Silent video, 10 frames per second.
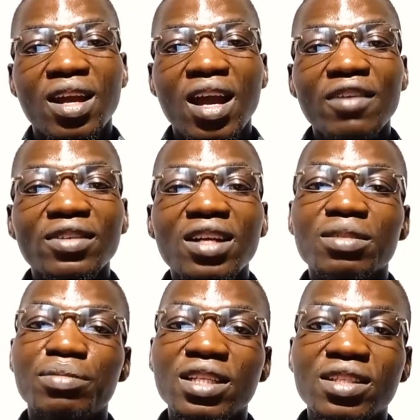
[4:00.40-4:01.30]
After the
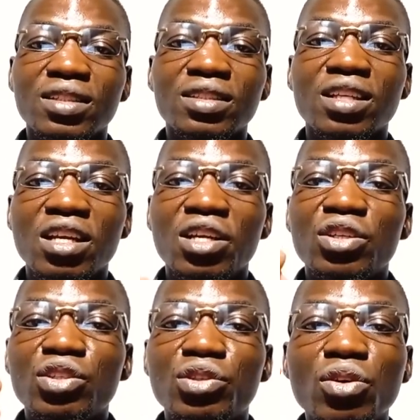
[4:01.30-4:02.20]
bathing,
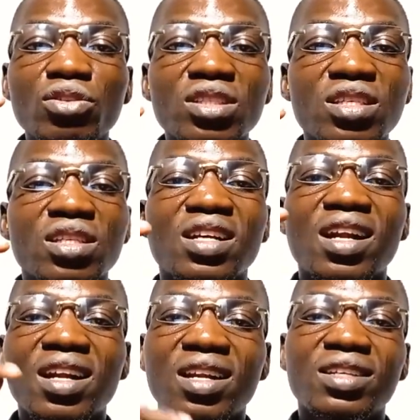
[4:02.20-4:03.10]
don't
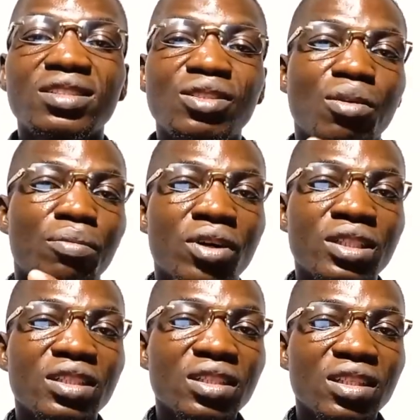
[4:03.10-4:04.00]
clean your
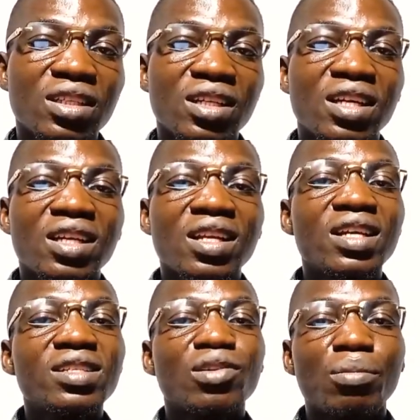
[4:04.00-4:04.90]
body.
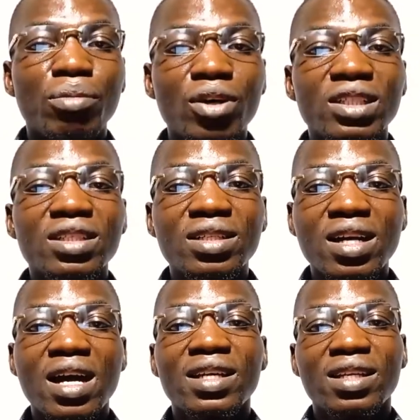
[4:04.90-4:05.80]
Let your body
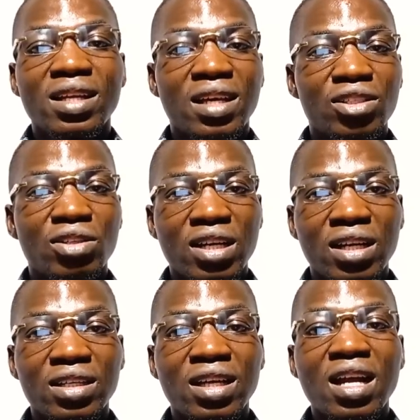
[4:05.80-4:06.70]
dry
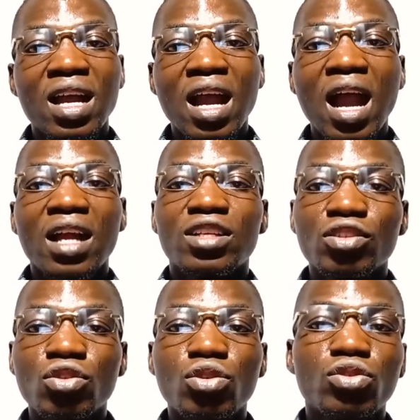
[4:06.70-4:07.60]
naturally and
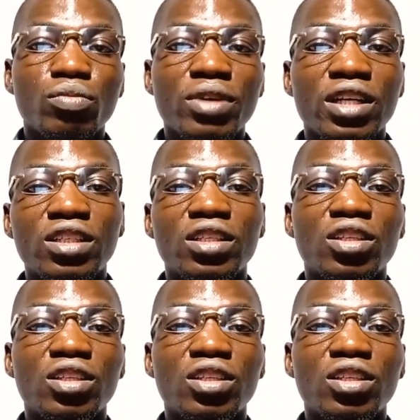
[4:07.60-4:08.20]
go to bed.